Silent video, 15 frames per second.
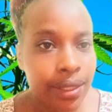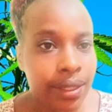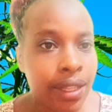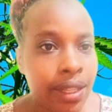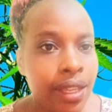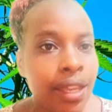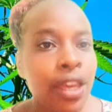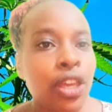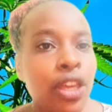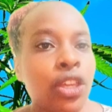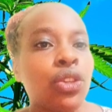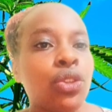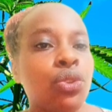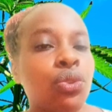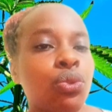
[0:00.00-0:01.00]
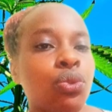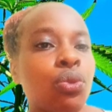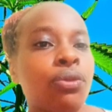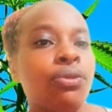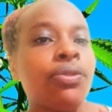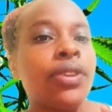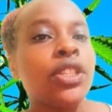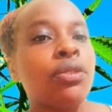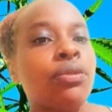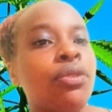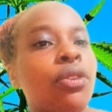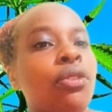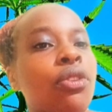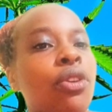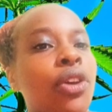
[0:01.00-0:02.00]
You first of all
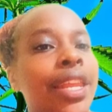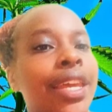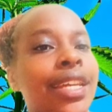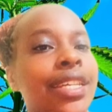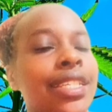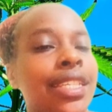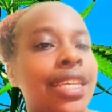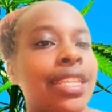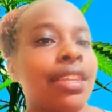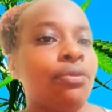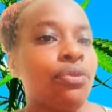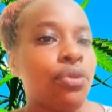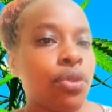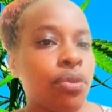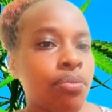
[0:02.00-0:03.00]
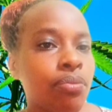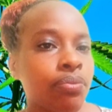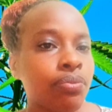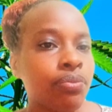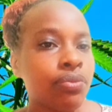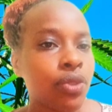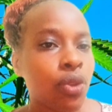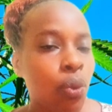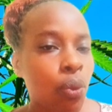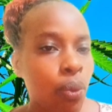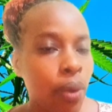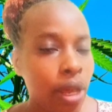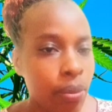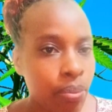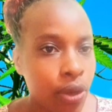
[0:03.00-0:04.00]
collect either from one
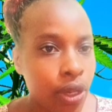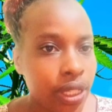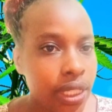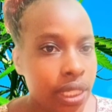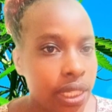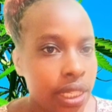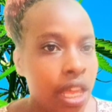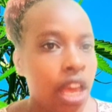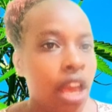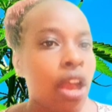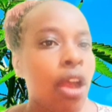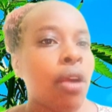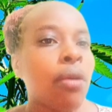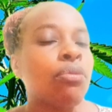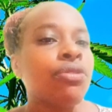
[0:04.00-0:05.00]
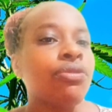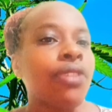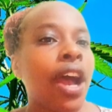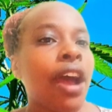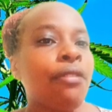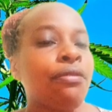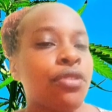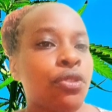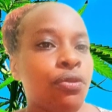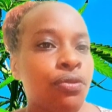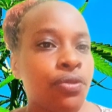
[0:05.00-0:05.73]
point, move a few feet,